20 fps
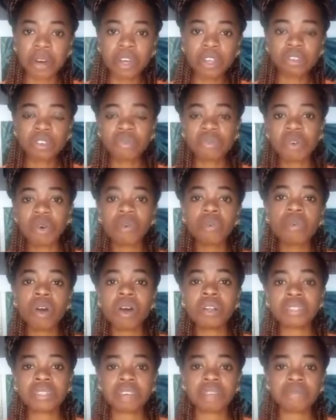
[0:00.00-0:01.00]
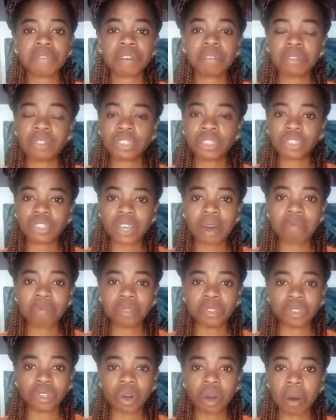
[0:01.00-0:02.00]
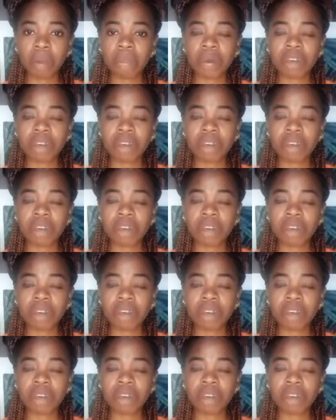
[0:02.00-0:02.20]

So if you want a very sharp job,